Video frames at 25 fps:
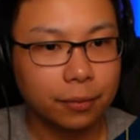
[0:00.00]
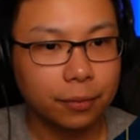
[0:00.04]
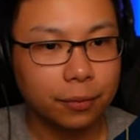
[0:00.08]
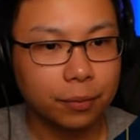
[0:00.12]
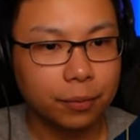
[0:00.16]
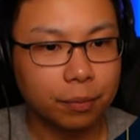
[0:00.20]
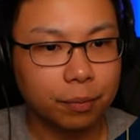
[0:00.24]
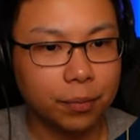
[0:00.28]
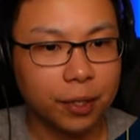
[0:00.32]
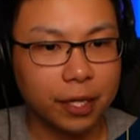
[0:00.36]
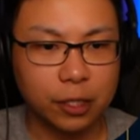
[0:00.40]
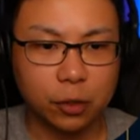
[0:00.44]

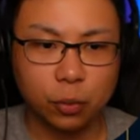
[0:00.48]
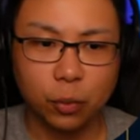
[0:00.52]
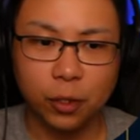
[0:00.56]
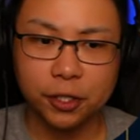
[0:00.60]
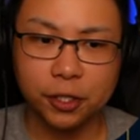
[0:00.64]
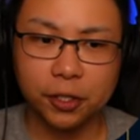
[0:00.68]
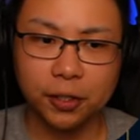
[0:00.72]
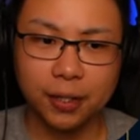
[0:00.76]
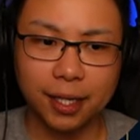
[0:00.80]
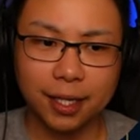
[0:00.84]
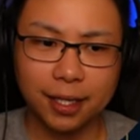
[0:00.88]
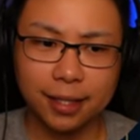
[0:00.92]
Because
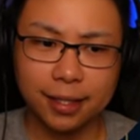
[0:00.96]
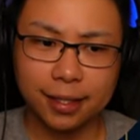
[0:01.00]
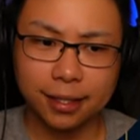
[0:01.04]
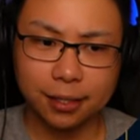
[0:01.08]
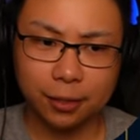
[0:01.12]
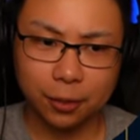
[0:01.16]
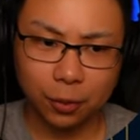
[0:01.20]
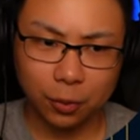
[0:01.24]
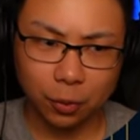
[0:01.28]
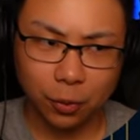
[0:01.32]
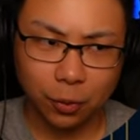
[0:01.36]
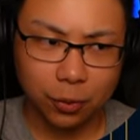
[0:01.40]
once you get
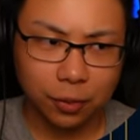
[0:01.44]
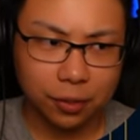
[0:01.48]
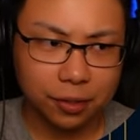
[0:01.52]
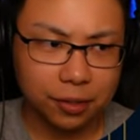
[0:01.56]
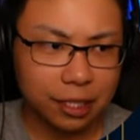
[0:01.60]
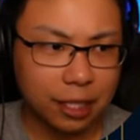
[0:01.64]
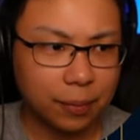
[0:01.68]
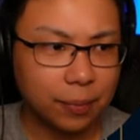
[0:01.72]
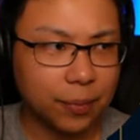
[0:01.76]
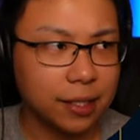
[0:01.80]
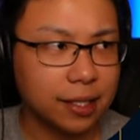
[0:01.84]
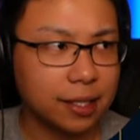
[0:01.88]
into
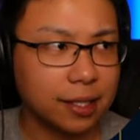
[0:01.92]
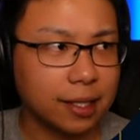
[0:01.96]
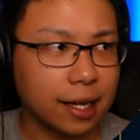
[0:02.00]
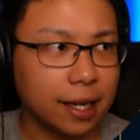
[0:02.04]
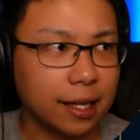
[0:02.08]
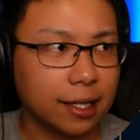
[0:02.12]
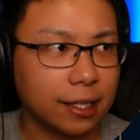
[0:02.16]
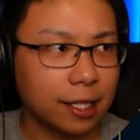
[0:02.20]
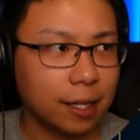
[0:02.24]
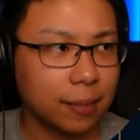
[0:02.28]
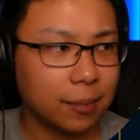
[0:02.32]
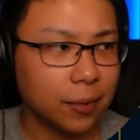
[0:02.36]
deep into the
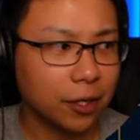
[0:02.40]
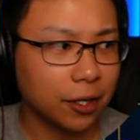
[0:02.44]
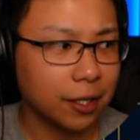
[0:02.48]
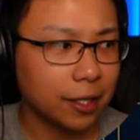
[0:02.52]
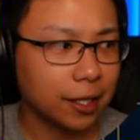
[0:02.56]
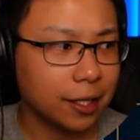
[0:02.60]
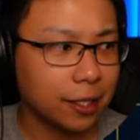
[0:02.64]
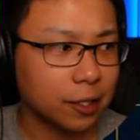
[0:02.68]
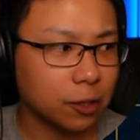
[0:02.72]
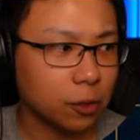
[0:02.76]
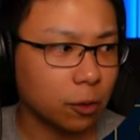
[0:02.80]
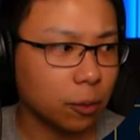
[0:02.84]
end game, you're going to
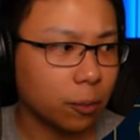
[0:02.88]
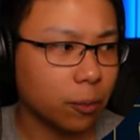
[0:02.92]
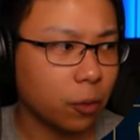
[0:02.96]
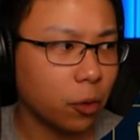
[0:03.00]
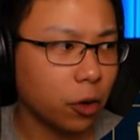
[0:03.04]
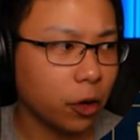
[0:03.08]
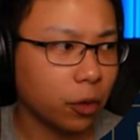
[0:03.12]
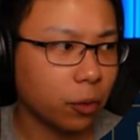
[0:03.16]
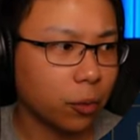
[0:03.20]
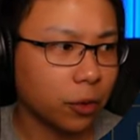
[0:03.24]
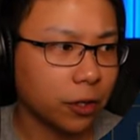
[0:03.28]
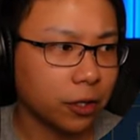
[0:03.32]
get to the
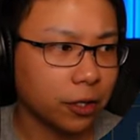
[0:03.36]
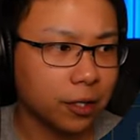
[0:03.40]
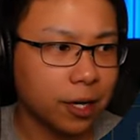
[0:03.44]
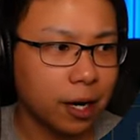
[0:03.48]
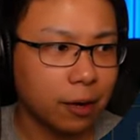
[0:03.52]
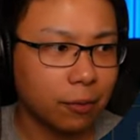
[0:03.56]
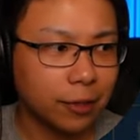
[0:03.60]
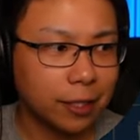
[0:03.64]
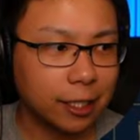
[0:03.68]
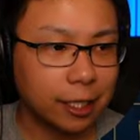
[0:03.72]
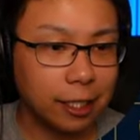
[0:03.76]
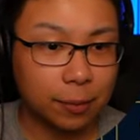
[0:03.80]
point where you're not
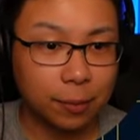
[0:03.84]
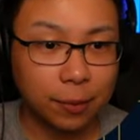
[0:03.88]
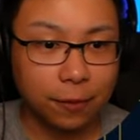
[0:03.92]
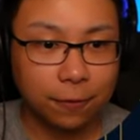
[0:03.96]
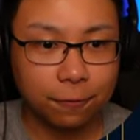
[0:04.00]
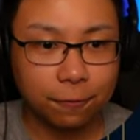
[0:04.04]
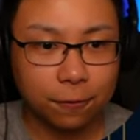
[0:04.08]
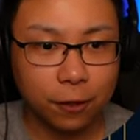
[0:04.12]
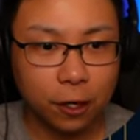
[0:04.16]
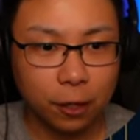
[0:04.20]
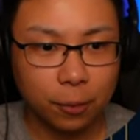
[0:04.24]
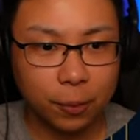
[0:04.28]
really going to be
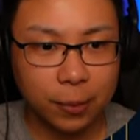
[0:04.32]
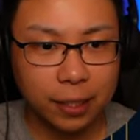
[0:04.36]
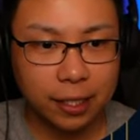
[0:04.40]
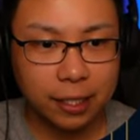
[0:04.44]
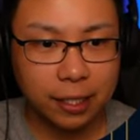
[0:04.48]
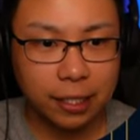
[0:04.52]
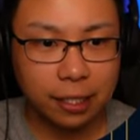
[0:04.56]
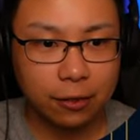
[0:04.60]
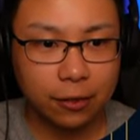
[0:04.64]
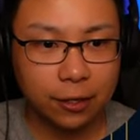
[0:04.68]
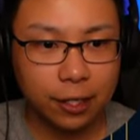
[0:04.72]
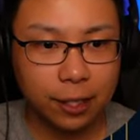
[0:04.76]
farming
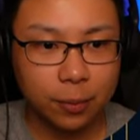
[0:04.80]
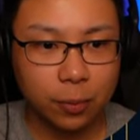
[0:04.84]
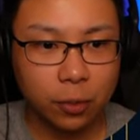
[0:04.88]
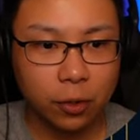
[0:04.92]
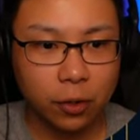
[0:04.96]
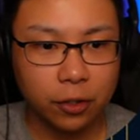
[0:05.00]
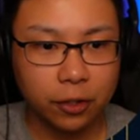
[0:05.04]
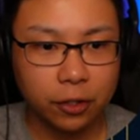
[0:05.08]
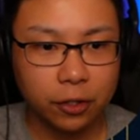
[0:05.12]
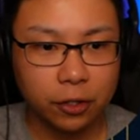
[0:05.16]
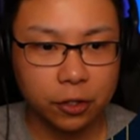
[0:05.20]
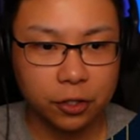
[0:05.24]
gear
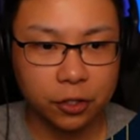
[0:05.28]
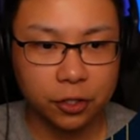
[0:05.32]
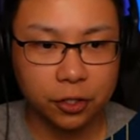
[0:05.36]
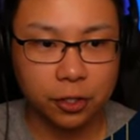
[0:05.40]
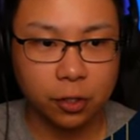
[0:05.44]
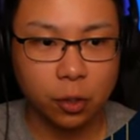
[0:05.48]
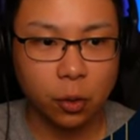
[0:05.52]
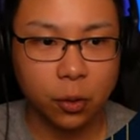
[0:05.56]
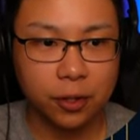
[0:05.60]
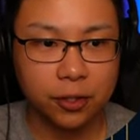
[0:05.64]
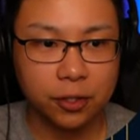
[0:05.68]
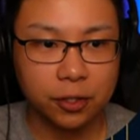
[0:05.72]
anymore. You're just
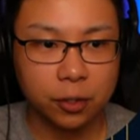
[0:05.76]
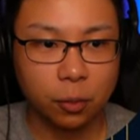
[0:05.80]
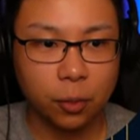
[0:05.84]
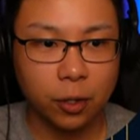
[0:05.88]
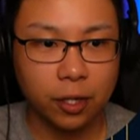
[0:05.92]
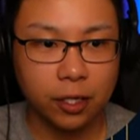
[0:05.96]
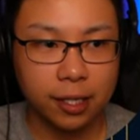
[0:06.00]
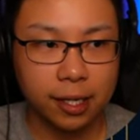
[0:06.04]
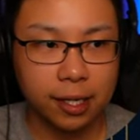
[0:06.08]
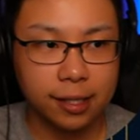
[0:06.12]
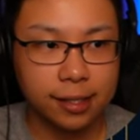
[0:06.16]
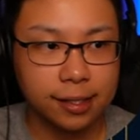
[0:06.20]
going to
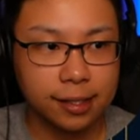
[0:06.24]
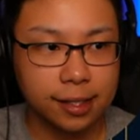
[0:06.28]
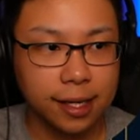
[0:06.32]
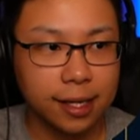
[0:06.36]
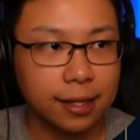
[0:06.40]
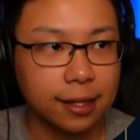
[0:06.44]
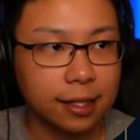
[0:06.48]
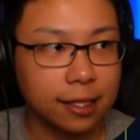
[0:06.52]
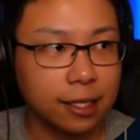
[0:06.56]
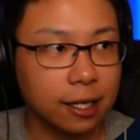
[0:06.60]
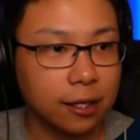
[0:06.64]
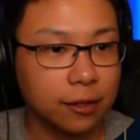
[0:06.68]
want to ascend
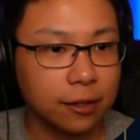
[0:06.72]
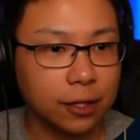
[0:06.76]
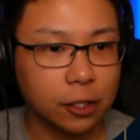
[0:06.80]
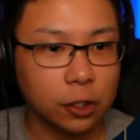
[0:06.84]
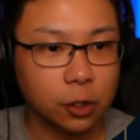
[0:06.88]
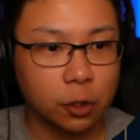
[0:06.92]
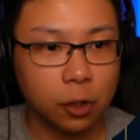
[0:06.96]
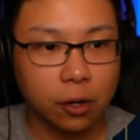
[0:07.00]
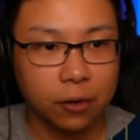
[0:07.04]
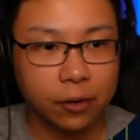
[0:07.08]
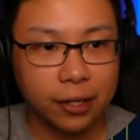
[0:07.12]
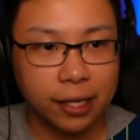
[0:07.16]
the gear that
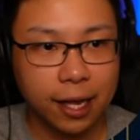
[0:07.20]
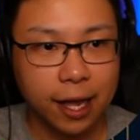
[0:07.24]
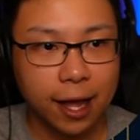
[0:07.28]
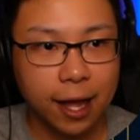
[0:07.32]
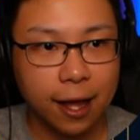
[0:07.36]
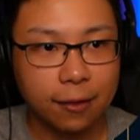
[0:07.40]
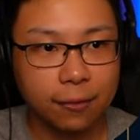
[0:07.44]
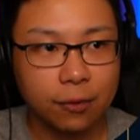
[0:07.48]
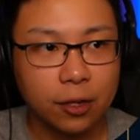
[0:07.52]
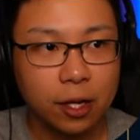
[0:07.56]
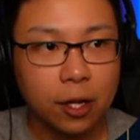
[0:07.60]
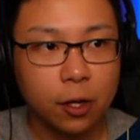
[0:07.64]
you already
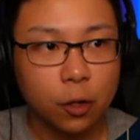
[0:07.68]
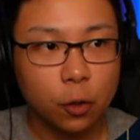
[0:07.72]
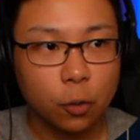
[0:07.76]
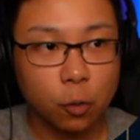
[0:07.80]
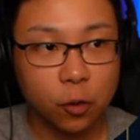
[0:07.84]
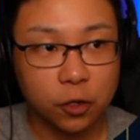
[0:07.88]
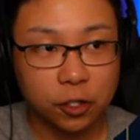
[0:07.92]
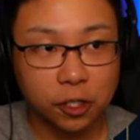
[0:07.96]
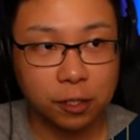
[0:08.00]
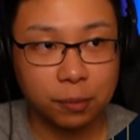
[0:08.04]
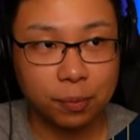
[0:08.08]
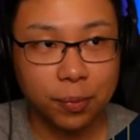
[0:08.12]
have,
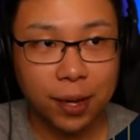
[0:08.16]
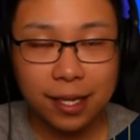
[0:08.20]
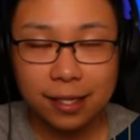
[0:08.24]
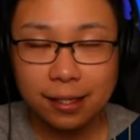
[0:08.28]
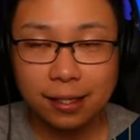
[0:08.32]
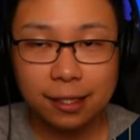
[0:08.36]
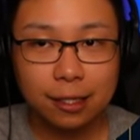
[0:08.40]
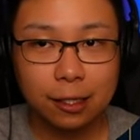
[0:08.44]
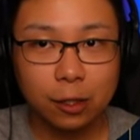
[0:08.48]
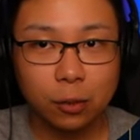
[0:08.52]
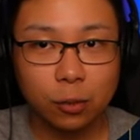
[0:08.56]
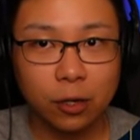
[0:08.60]
which is
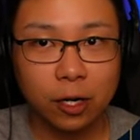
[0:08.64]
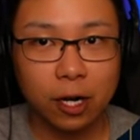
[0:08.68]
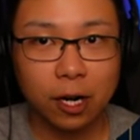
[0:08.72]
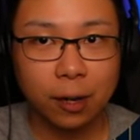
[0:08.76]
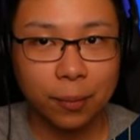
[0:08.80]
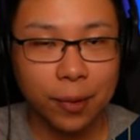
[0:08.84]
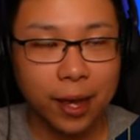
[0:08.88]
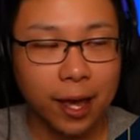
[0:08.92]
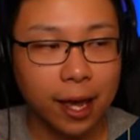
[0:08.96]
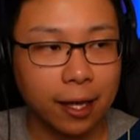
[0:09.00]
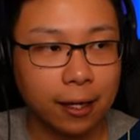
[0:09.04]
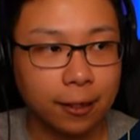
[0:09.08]
basically where I'm
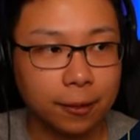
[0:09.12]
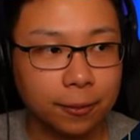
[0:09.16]
at.